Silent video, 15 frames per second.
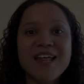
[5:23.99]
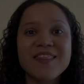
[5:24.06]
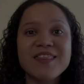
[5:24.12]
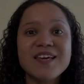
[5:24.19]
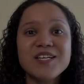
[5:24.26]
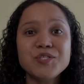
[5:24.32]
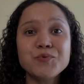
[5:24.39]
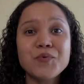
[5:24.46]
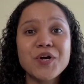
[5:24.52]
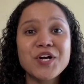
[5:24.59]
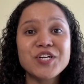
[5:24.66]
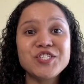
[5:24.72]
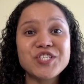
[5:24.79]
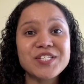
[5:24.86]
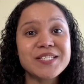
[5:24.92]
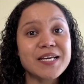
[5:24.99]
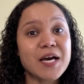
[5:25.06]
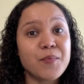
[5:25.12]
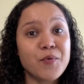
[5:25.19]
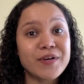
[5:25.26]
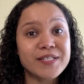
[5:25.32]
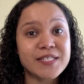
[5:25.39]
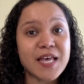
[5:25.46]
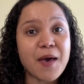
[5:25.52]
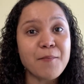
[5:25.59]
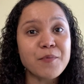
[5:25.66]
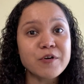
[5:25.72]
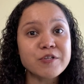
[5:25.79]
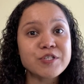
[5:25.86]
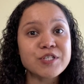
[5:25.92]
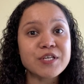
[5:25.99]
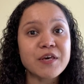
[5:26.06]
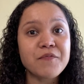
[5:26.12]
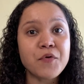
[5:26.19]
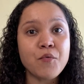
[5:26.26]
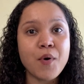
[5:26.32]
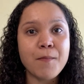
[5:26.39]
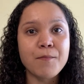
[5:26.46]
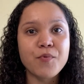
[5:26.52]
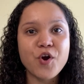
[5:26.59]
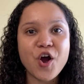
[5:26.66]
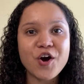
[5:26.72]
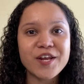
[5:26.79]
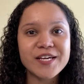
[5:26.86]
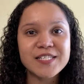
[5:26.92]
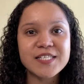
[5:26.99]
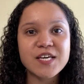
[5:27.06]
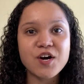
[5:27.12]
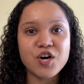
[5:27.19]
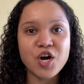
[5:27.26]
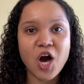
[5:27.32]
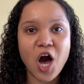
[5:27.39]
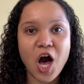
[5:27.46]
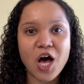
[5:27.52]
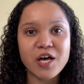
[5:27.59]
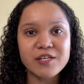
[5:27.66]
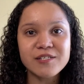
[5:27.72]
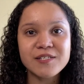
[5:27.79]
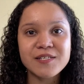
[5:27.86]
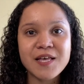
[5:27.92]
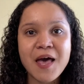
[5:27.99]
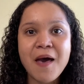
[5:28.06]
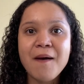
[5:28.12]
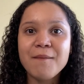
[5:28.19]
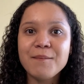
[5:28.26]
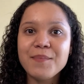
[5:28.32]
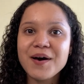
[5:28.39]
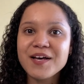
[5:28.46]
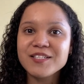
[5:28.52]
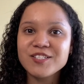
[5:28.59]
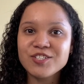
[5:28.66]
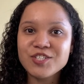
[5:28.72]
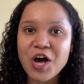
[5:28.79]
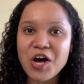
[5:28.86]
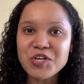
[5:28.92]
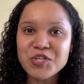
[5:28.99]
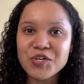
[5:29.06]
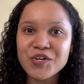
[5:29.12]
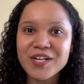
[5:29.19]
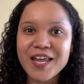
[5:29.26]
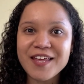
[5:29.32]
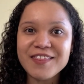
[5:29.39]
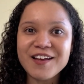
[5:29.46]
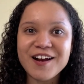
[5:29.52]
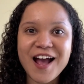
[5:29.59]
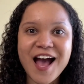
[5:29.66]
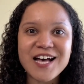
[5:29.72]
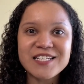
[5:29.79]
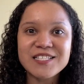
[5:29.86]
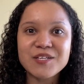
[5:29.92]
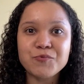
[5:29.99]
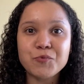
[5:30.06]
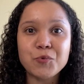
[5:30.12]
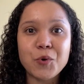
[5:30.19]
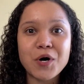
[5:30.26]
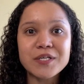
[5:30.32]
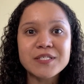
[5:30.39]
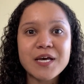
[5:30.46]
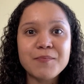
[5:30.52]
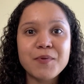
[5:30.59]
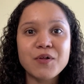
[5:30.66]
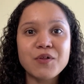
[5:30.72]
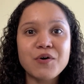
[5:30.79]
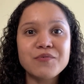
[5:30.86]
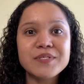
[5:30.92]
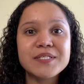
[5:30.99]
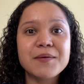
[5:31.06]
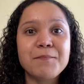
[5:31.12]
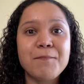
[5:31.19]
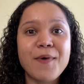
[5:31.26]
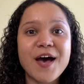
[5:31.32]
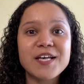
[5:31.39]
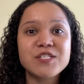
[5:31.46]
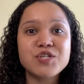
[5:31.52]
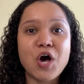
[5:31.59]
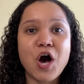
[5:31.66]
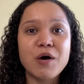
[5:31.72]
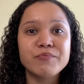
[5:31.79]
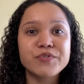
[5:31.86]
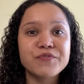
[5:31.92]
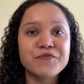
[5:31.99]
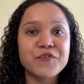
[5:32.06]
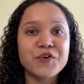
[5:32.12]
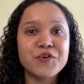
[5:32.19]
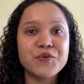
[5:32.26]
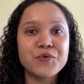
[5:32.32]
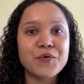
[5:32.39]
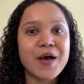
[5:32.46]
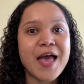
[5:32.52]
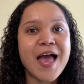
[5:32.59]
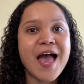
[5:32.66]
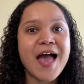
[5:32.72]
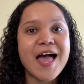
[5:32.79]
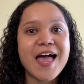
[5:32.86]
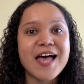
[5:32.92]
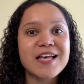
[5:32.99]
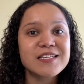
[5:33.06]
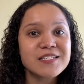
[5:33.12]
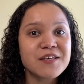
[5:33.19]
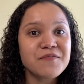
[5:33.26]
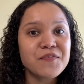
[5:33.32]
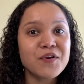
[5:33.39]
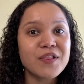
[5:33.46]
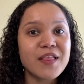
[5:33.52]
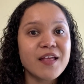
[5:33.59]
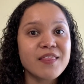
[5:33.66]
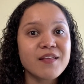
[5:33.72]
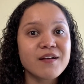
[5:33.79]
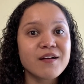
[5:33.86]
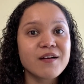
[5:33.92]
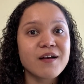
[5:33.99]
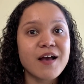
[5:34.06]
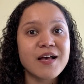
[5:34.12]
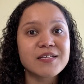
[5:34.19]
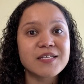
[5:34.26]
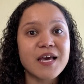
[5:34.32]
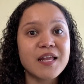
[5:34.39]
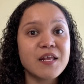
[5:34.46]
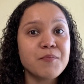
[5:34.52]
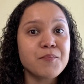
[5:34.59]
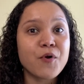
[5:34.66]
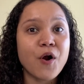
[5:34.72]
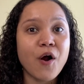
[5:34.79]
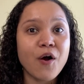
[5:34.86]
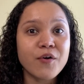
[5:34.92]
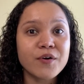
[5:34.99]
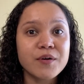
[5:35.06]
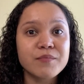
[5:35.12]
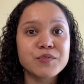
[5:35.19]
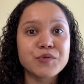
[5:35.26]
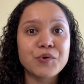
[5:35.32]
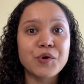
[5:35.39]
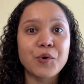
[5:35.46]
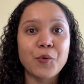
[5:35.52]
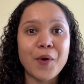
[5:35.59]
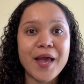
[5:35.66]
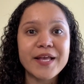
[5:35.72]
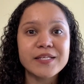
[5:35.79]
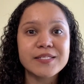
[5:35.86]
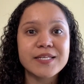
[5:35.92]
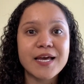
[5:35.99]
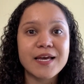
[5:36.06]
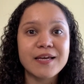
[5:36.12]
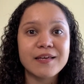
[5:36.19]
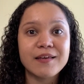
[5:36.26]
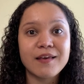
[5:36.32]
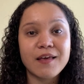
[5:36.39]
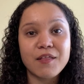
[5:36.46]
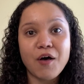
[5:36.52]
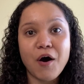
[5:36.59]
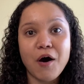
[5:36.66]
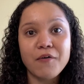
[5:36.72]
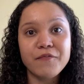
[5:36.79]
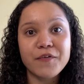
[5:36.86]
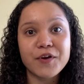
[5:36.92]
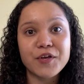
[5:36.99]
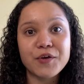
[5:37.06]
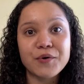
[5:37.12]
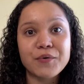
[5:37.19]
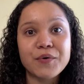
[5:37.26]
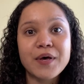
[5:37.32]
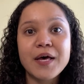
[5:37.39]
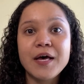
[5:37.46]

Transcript: These were just a couple examples to give you a broad idea of costs, but talk to your lender. Ask what type of loan is the best option for you. Ask if your lender has any programs or grants that it can offer you